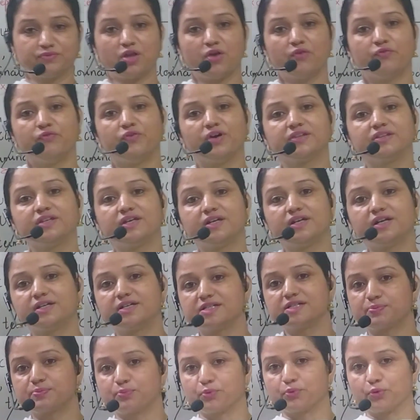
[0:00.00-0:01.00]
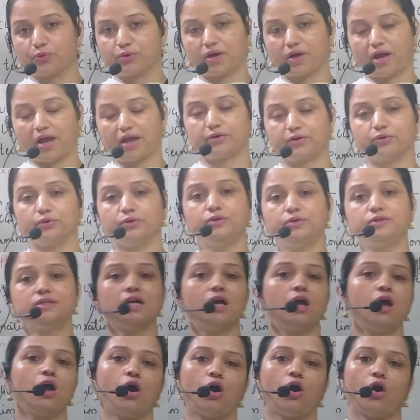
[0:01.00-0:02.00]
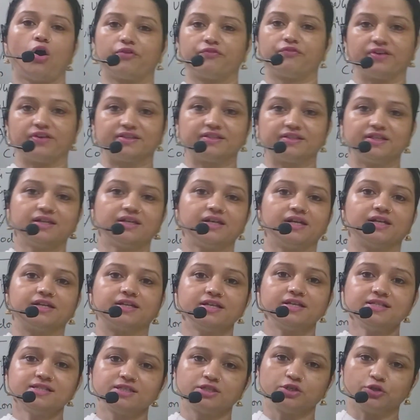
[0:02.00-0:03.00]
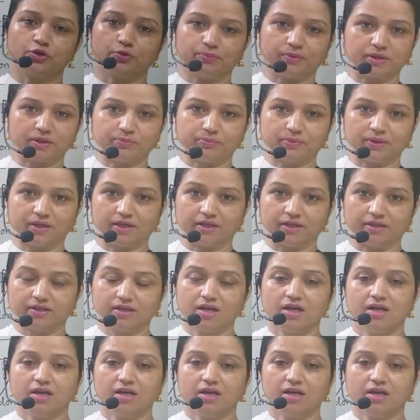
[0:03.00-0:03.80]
whether it is prokaryote or whether it is human being.